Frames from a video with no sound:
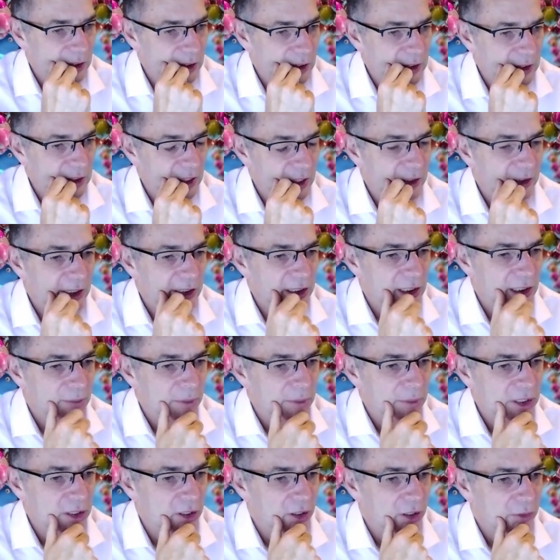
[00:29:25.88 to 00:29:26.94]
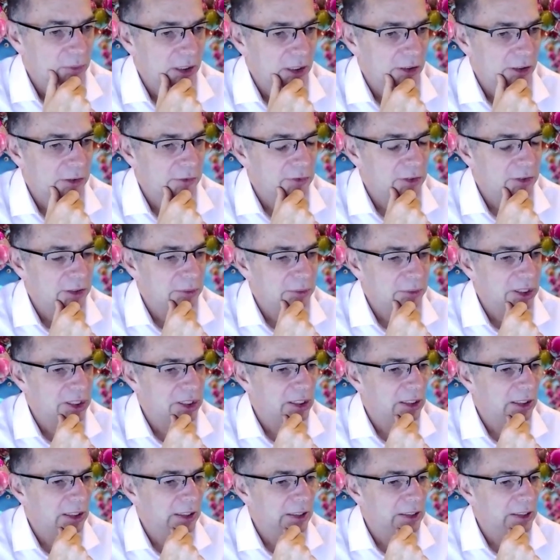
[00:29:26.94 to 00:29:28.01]
I said, this has been done relatively
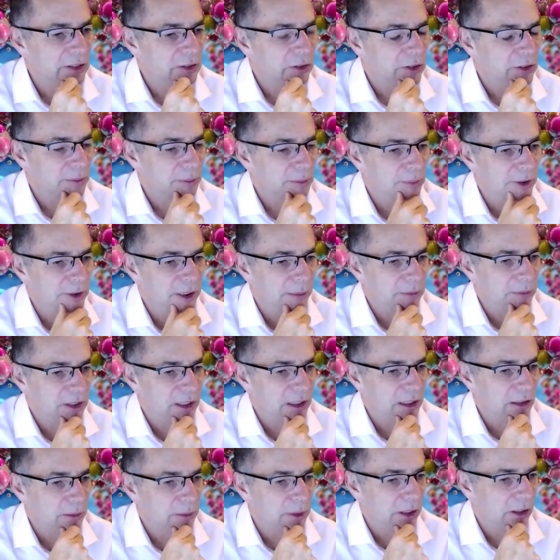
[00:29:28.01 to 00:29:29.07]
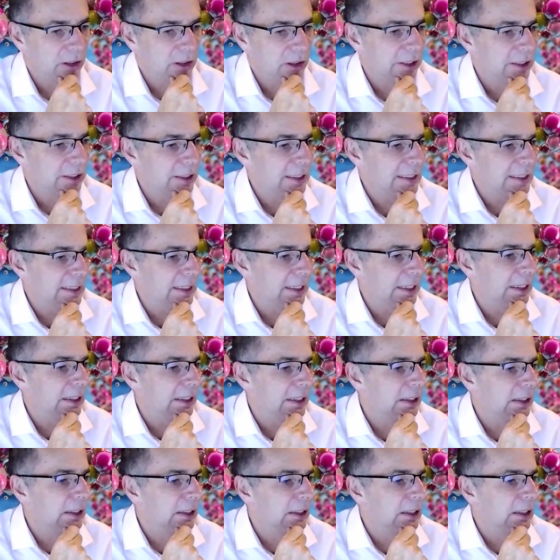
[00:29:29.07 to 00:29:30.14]
recently, so it's perhaps a little bit early to say.